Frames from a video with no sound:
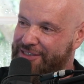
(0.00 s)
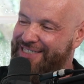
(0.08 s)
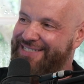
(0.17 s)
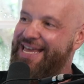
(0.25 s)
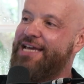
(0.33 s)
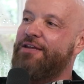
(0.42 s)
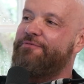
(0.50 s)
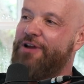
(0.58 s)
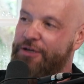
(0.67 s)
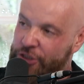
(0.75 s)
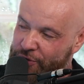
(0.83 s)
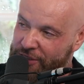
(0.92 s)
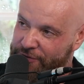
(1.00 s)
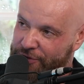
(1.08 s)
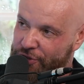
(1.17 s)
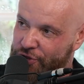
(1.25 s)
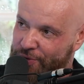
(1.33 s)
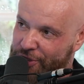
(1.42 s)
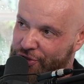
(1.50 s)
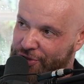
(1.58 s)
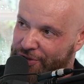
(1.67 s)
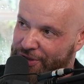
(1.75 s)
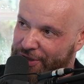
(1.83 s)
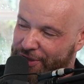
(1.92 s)
It's the second very stressful situation
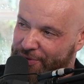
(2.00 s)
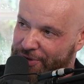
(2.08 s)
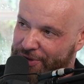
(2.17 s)
you're dealing